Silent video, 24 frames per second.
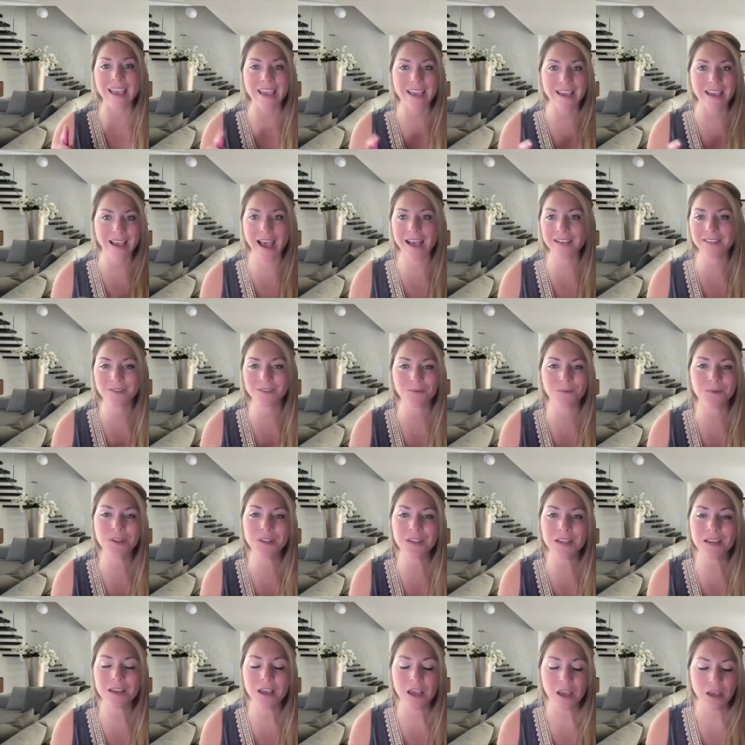ask
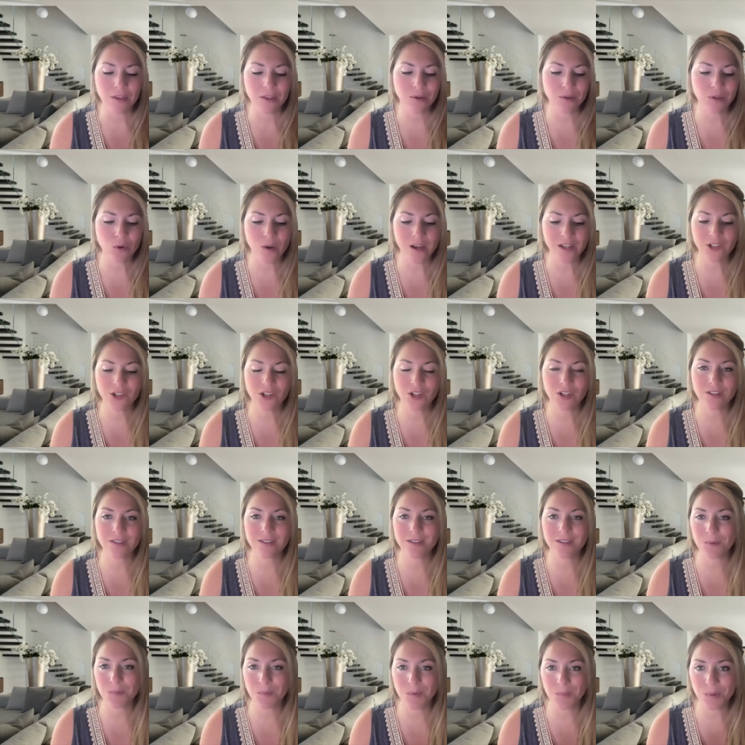really those
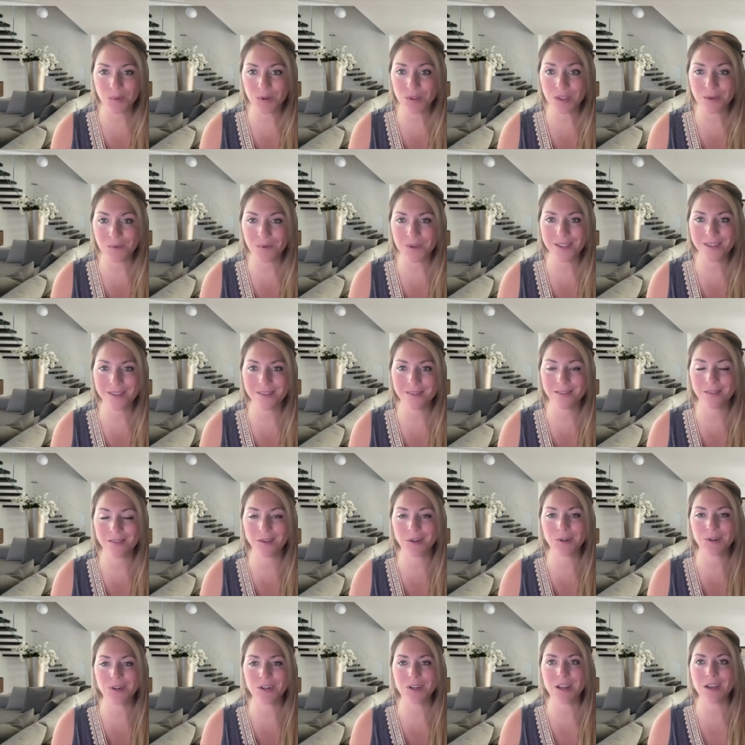questions. Remember that we
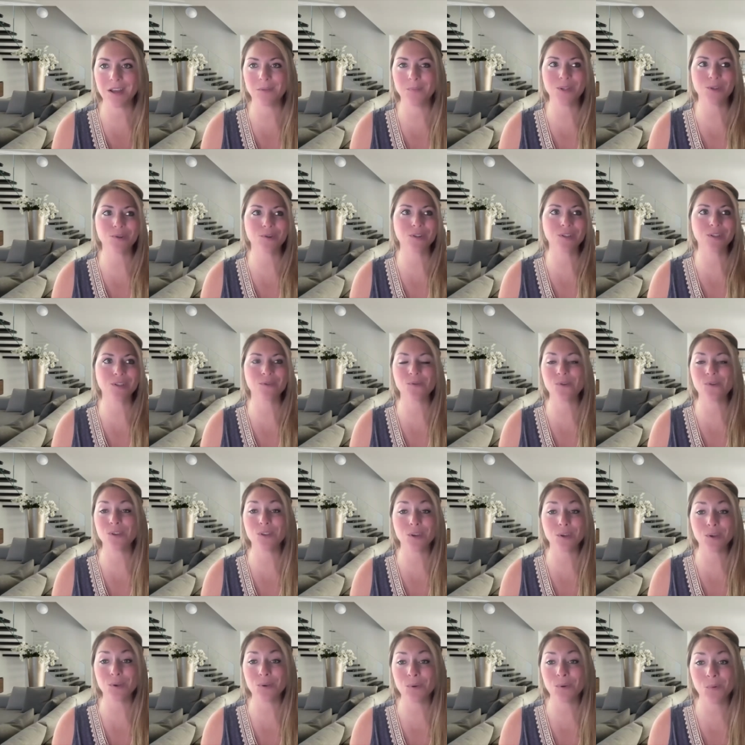learned in elementary school,
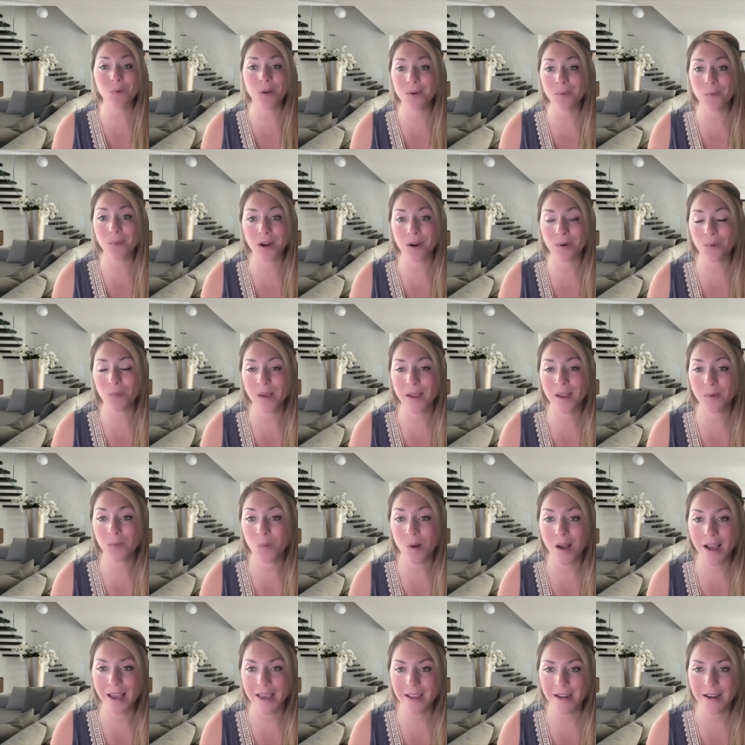the who, what, where, when,
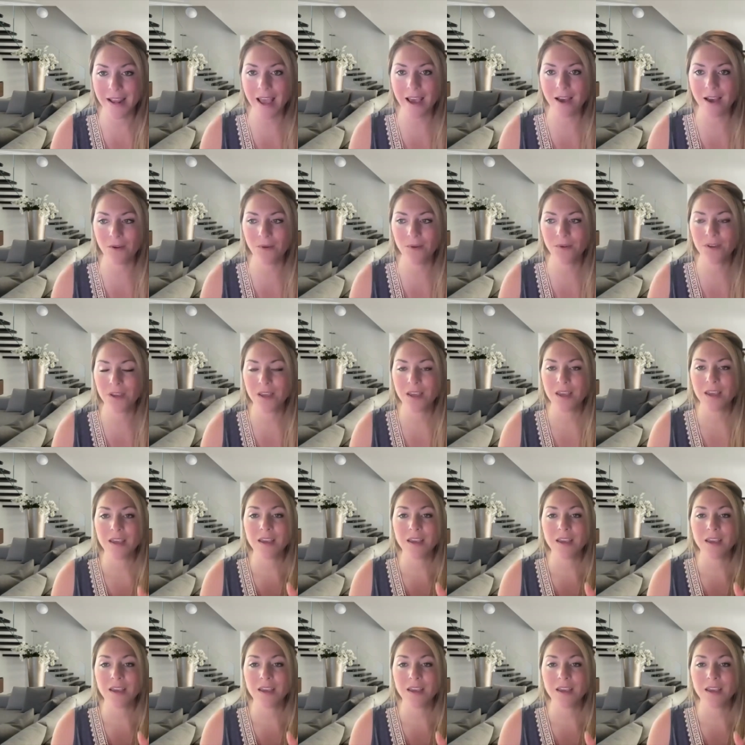why, and how.